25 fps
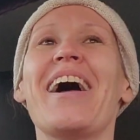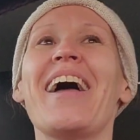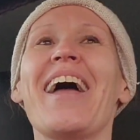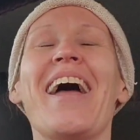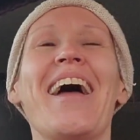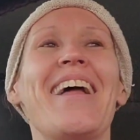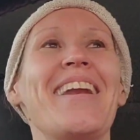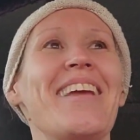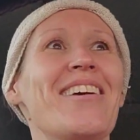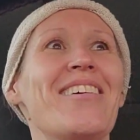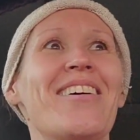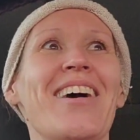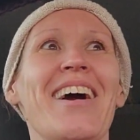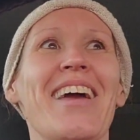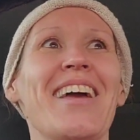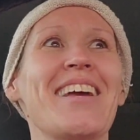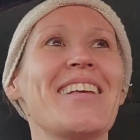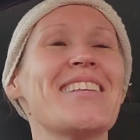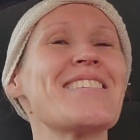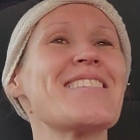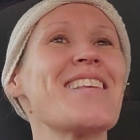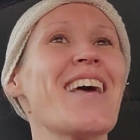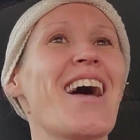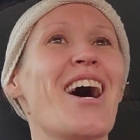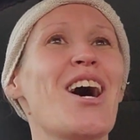but
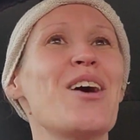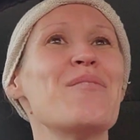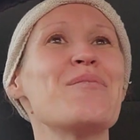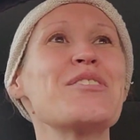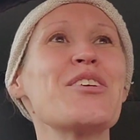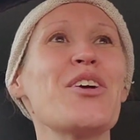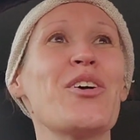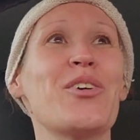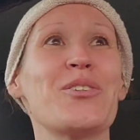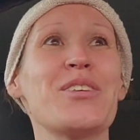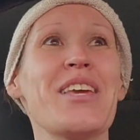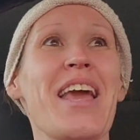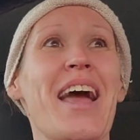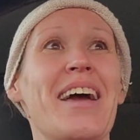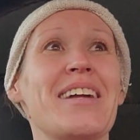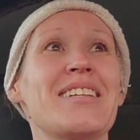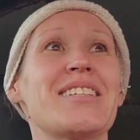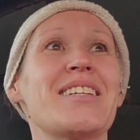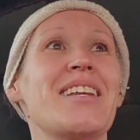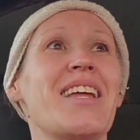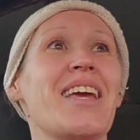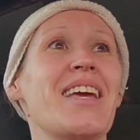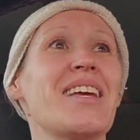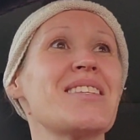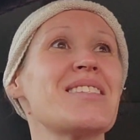anyways, um, so yeah,
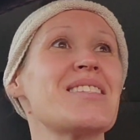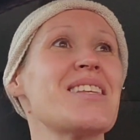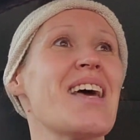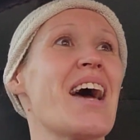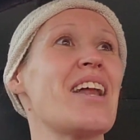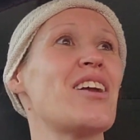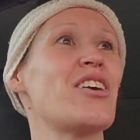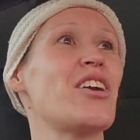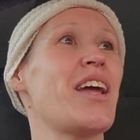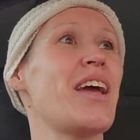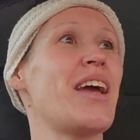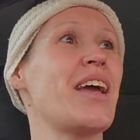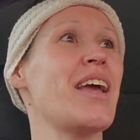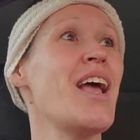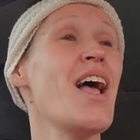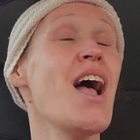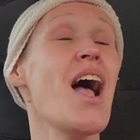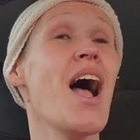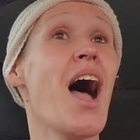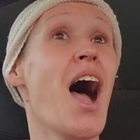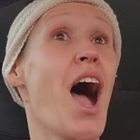today is Saturday.